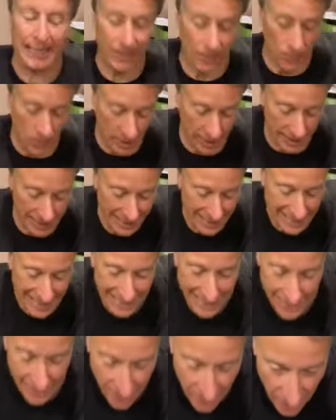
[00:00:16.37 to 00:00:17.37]
Anyway,
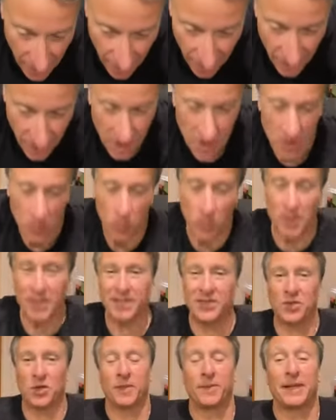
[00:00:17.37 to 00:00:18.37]
we're
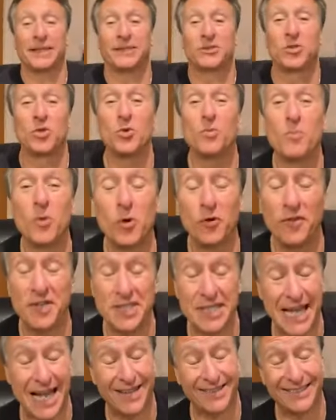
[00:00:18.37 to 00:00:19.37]
going to talk about two
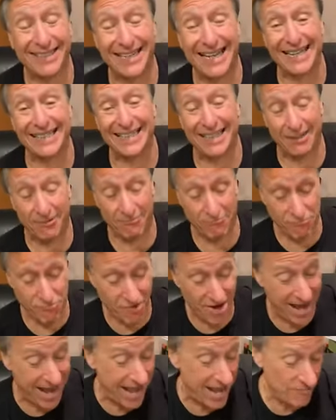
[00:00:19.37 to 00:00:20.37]
movies out tonight that are
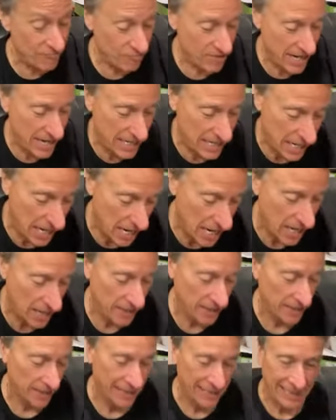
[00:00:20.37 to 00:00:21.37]
red, red
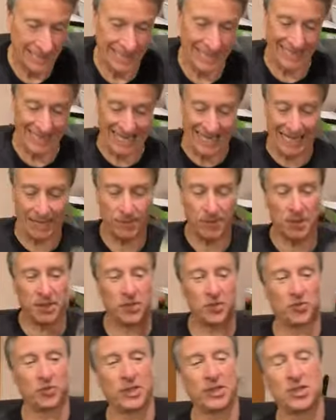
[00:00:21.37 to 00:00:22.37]
hot. I'm
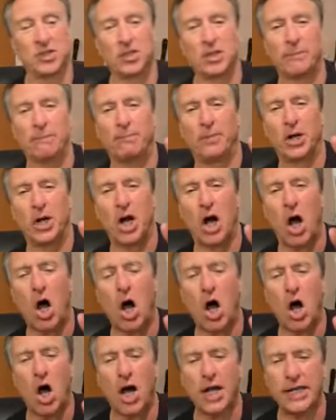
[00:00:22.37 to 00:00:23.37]
going to drink some
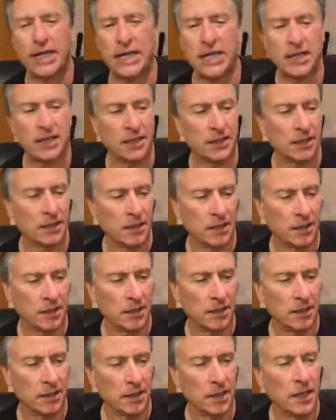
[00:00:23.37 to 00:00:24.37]
Bacardi
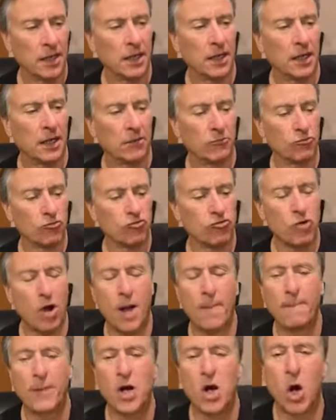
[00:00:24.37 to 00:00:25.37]

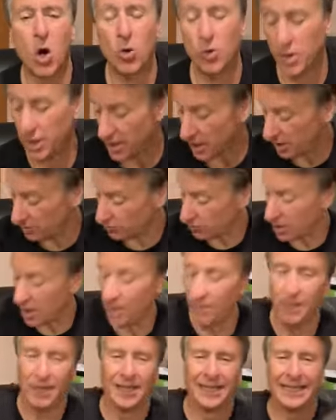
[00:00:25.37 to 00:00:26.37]
rum, coconut
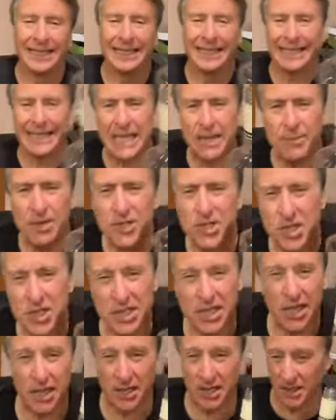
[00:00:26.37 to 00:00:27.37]
rum. Let me
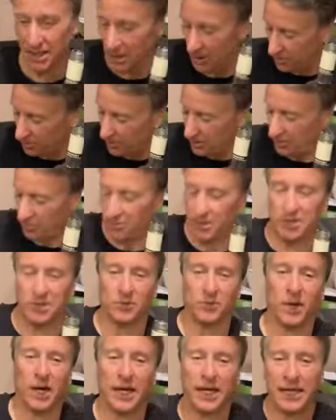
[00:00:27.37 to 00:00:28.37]
just tell you a little bit
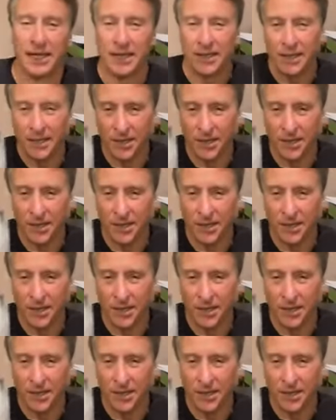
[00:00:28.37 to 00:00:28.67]
reason why.